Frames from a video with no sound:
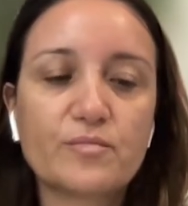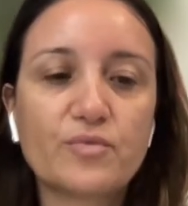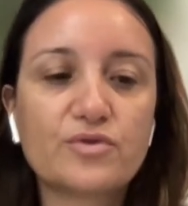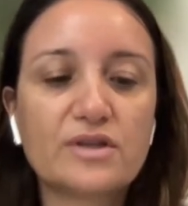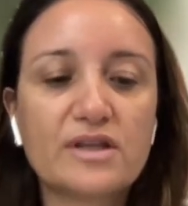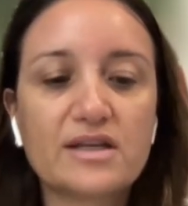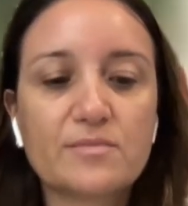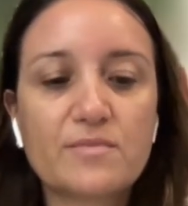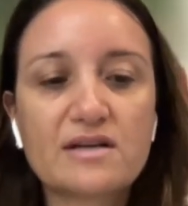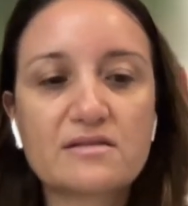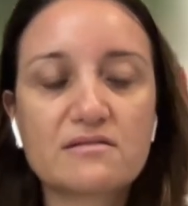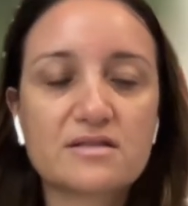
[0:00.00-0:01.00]
put the
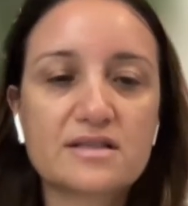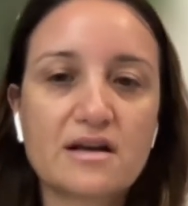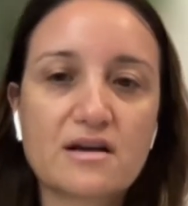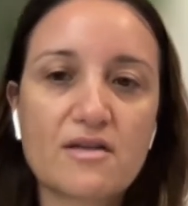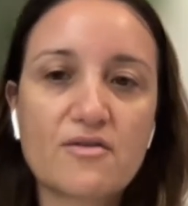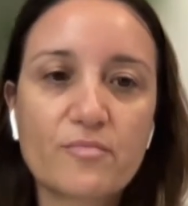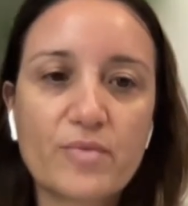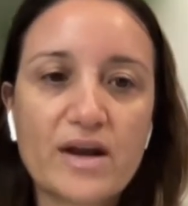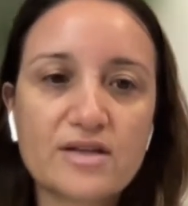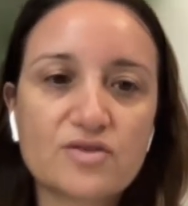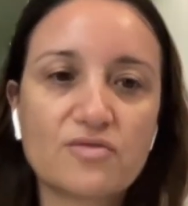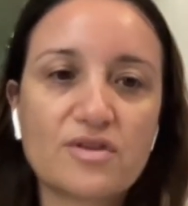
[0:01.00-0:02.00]
muscles in another
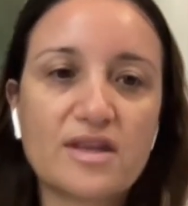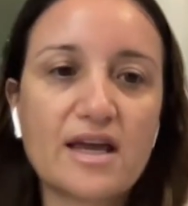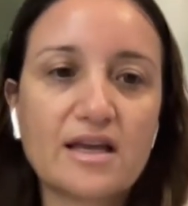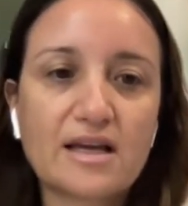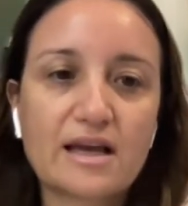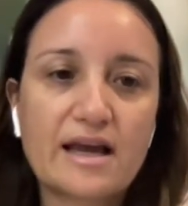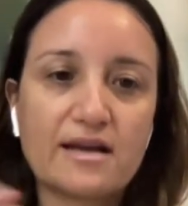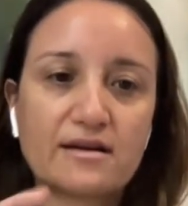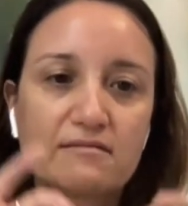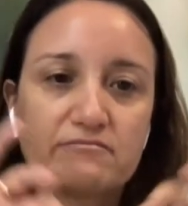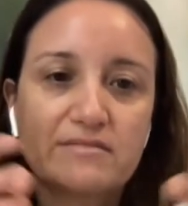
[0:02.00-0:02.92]
place so they can